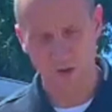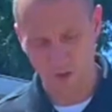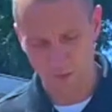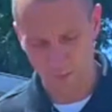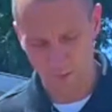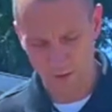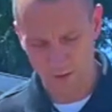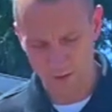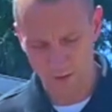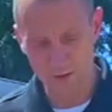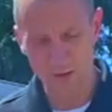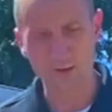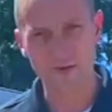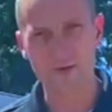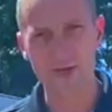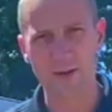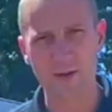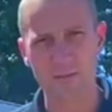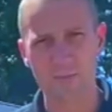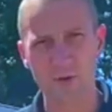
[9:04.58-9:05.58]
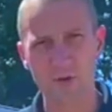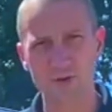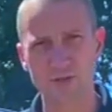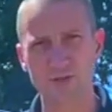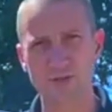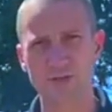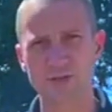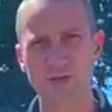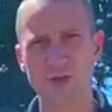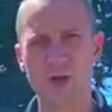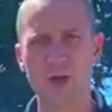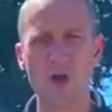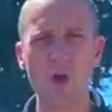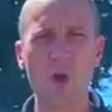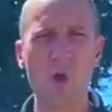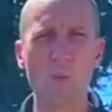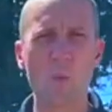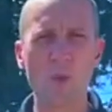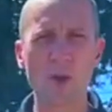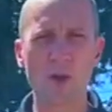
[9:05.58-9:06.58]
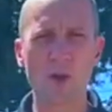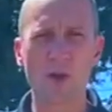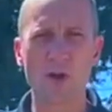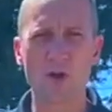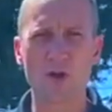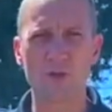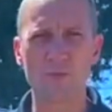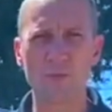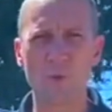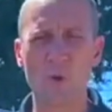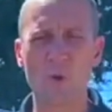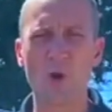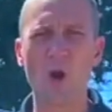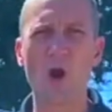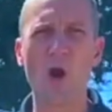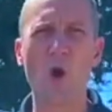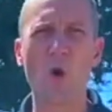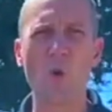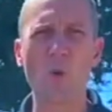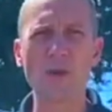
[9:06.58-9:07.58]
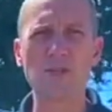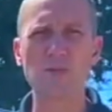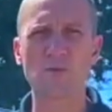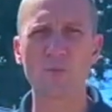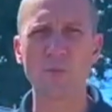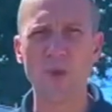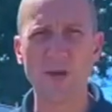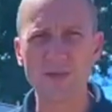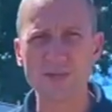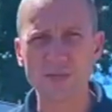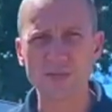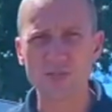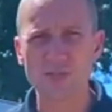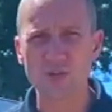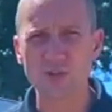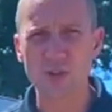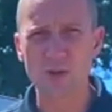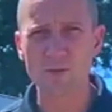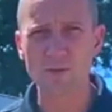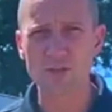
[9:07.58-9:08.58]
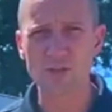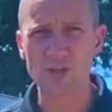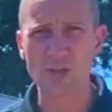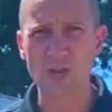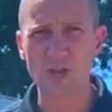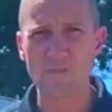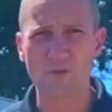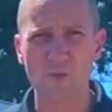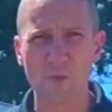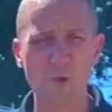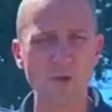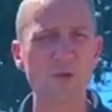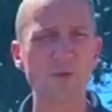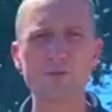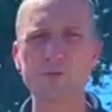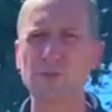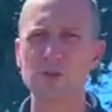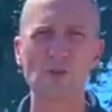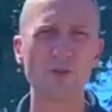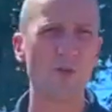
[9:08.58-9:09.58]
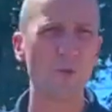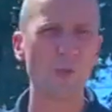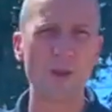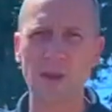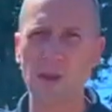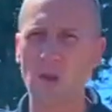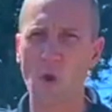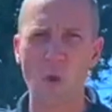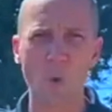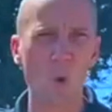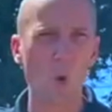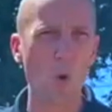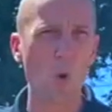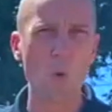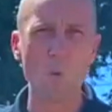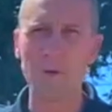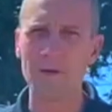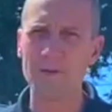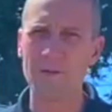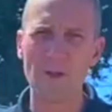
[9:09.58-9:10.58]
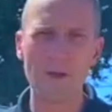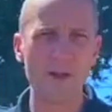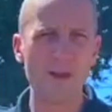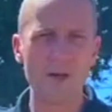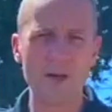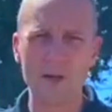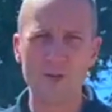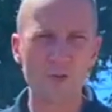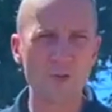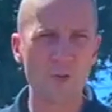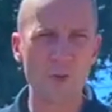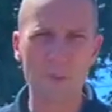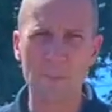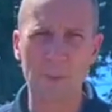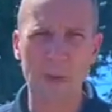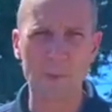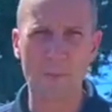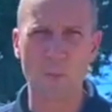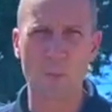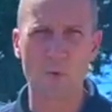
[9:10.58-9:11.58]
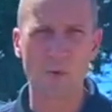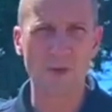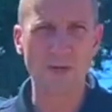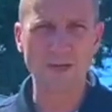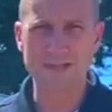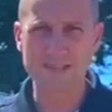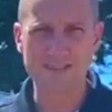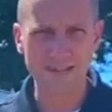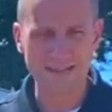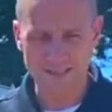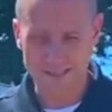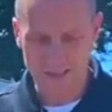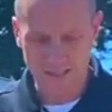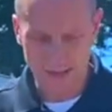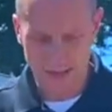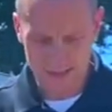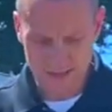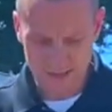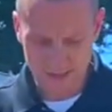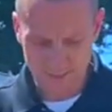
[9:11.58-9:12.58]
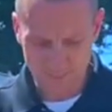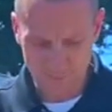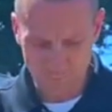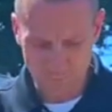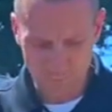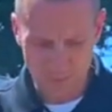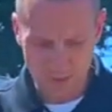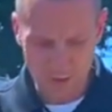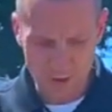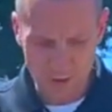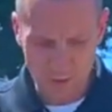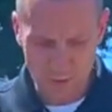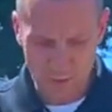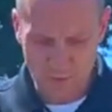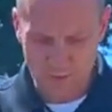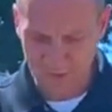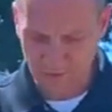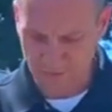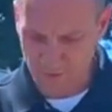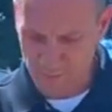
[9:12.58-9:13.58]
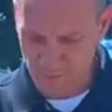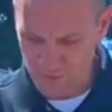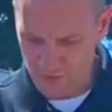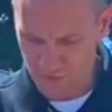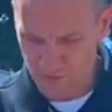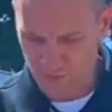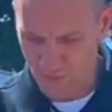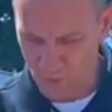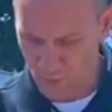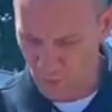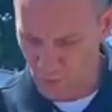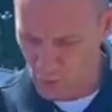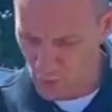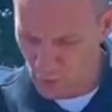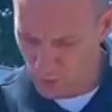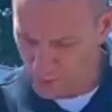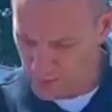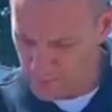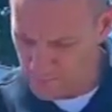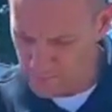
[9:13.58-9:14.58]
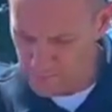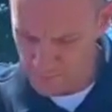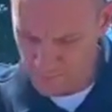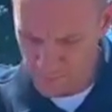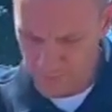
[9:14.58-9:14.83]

number, your date of purchase. We at Carl's Mower always register your machine for you, so you don't need to go home and do any paperwork. It's nice and easy. When I flip this folder open,